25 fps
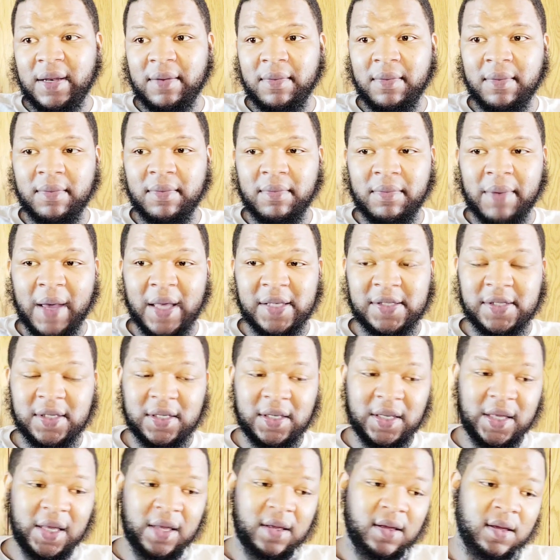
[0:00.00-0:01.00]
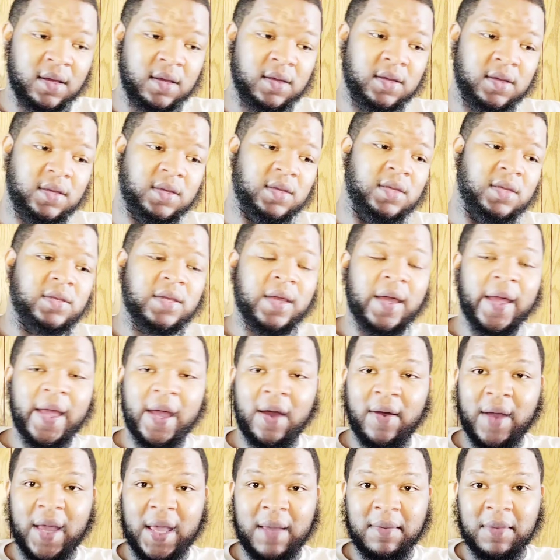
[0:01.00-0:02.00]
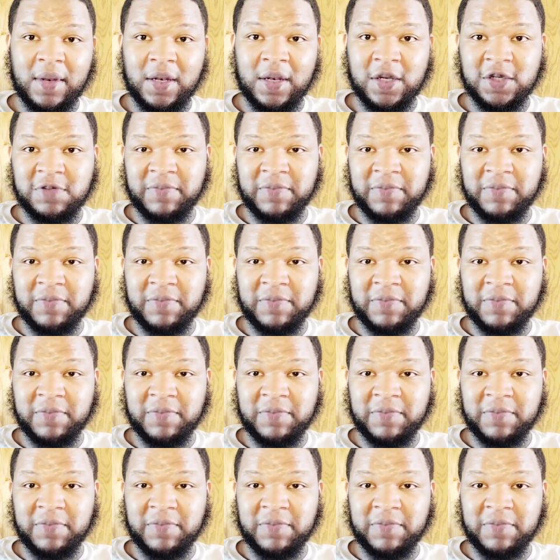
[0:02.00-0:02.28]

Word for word: And basically, now Al Haymon